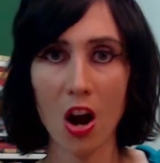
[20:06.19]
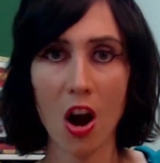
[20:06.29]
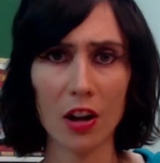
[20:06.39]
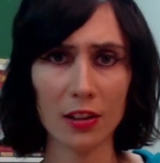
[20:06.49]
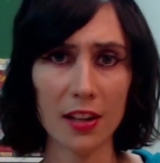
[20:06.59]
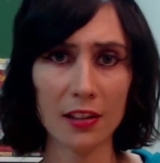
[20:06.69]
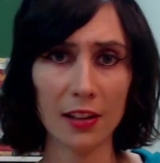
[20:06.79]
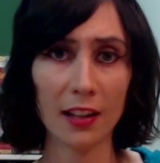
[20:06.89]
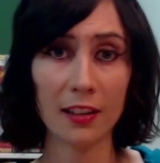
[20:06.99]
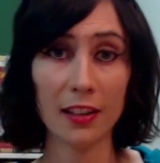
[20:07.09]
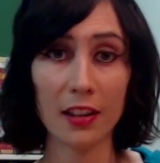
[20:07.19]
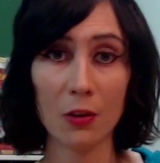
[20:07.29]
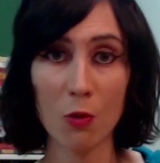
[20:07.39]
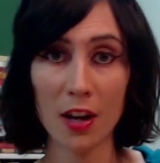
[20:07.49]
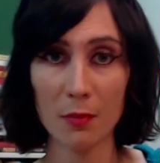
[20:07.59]
are less likely
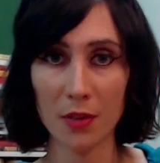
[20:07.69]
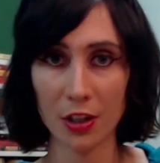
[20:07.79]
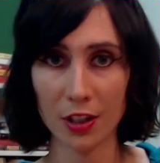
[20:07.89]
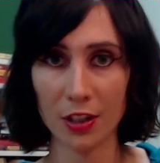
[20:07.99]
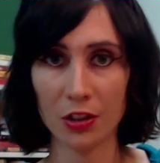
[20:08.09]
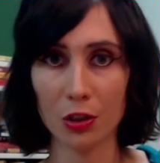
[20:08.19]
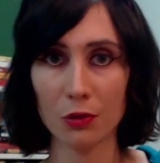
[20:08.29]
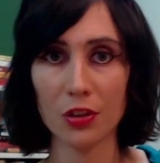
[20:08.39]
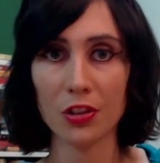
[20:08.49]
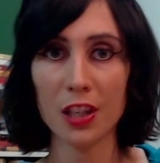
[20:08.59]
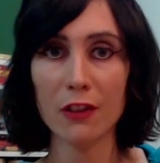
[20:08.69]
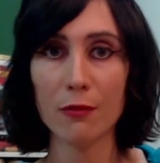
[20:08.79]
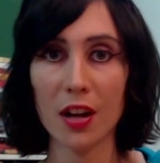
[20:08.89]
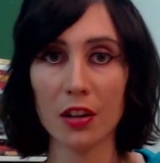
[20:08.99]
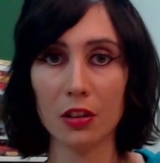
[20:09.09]
than white Americans to receive
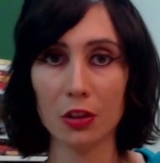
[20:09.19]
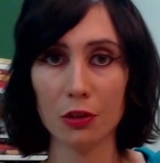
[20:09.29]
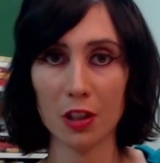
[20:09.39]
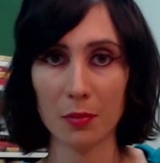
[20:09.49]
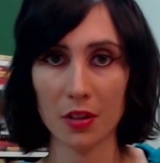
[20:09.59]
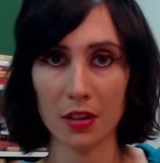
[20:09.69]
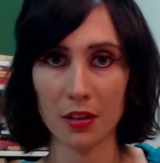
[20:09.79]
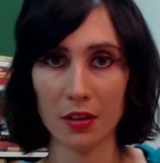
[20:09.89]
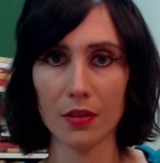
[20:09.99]
medical treatment.